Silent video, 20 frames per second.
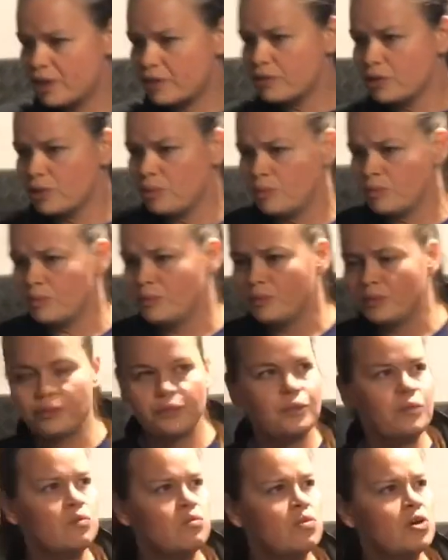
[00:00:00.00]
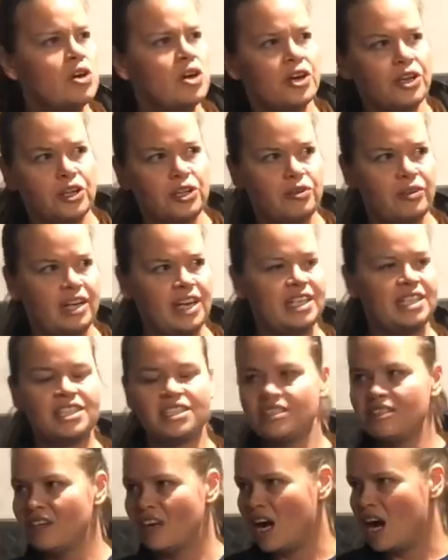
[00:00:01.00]
room
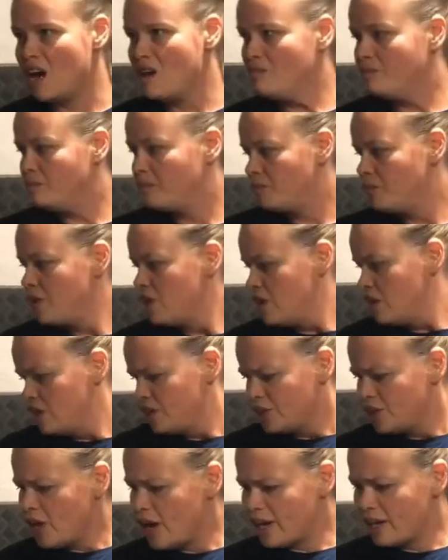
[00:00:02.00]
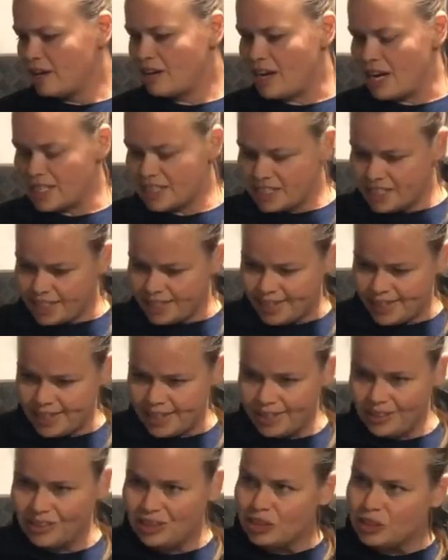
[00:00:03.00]
unit. Not a lot
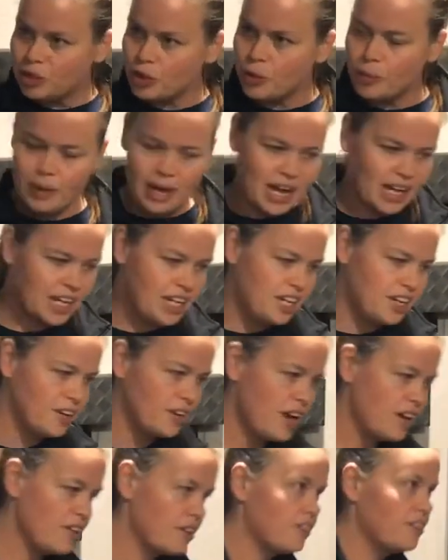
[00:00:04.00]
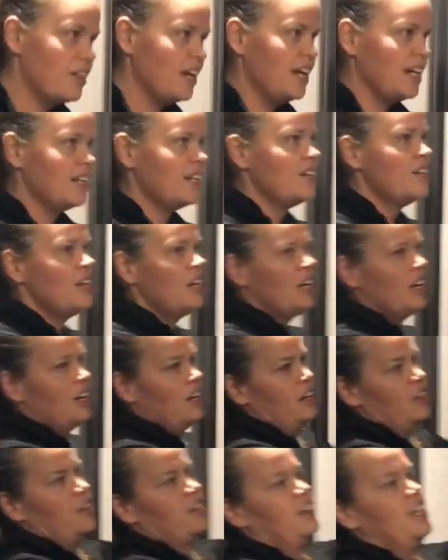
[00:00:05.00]
to show back here other than
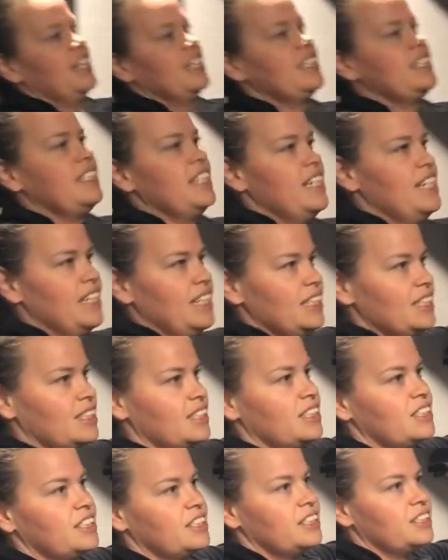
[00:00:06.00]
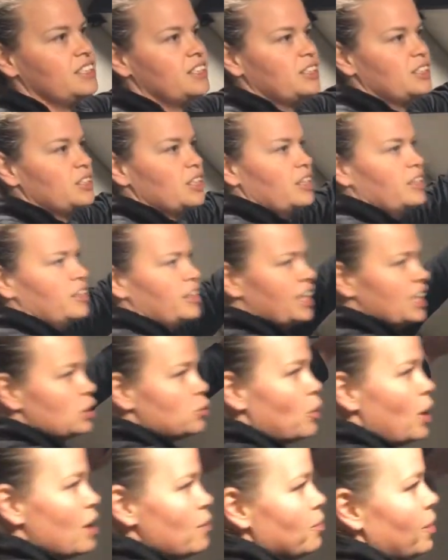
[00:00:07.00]
this
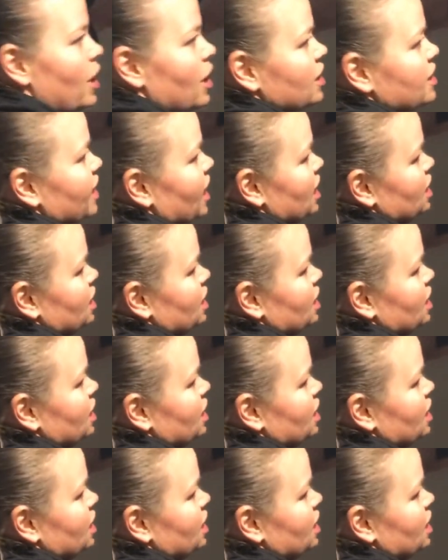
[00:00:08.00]
one bunk does